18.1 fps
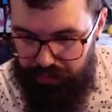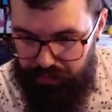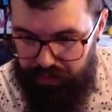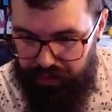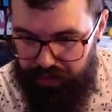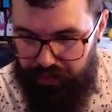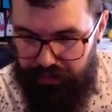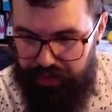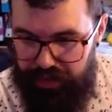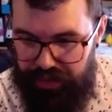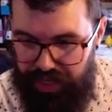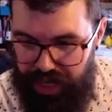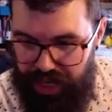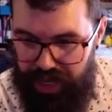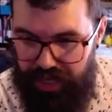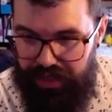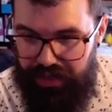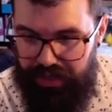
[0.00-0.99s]
And I'm just
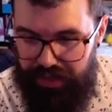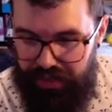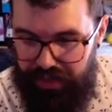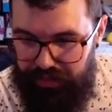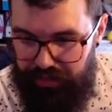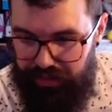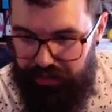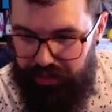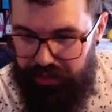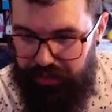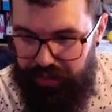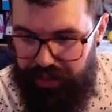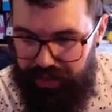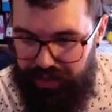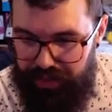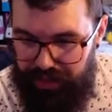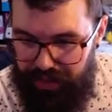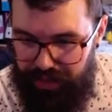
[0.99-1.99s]
adding them. I'm going to
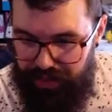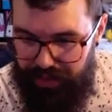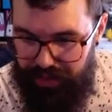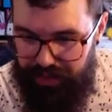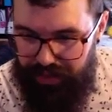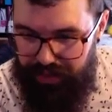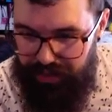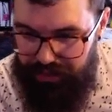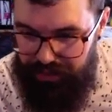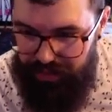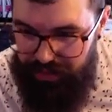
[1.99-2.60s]
make a...